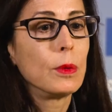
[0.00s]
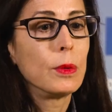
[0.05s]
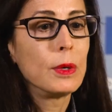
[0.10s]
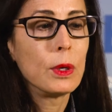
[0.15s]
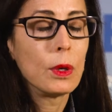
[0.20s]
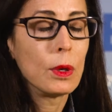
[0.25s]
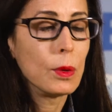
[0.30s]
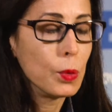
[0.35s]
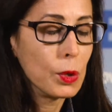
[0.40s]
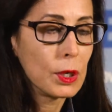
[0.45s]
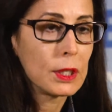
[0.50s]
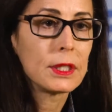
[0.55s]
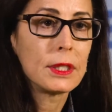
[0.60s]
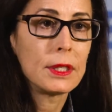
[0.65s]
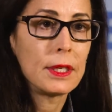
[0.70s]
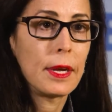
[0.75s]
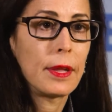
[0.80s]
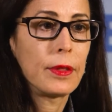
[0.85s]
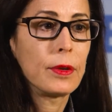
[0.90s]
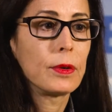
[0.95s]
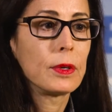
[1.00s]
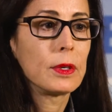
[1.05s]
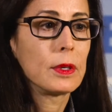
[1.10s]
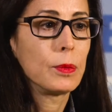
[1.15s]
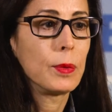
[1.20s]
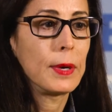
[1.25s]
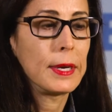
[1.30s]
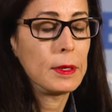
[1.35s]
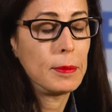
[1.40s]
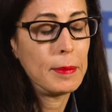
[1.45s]
we all worked together in
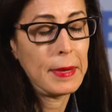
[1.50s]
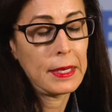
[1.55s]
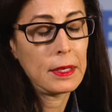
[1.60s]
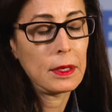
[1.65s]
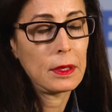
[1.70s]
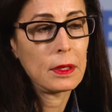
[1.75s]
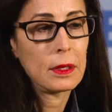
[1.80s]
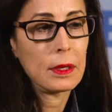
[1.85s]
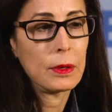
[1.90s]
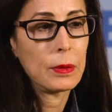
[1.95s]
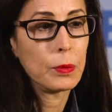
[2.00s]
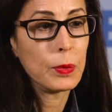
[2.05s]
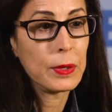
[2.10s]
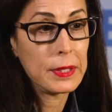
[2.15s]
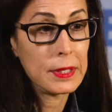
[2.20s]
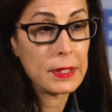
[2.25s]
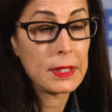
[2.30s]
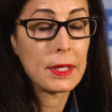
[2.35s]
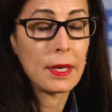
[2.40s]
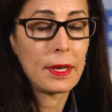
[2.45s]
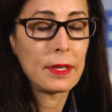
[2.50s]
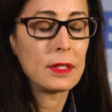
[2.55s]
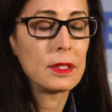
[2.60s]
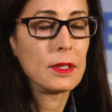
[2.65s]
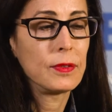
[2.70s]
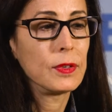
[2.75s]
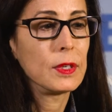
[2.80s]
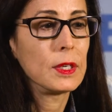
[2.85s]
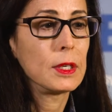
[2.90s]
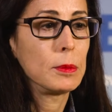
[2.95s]
a way to make, with the
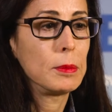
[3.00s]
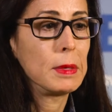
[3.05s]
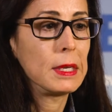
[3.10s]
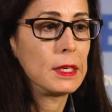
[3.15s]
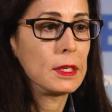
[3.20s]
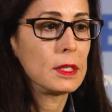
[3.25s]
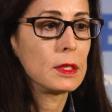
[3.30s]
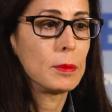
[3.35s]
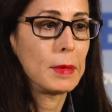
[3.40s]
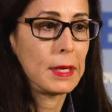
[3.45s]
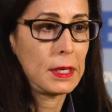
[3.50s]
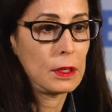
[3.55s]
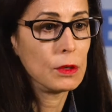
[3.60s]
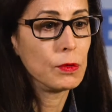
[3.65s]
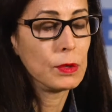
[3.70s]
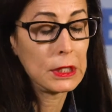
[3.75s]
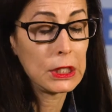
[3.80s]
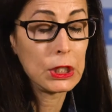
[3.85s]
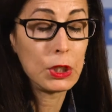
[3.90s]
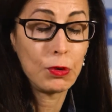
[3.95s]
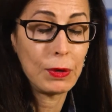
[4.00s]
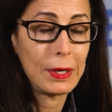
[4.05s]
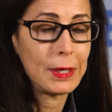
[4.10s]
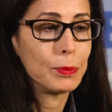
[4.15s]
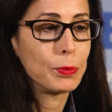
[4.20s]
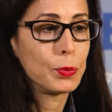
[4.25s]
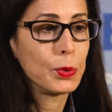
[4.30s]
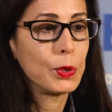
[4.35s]
scientific committee to make a really great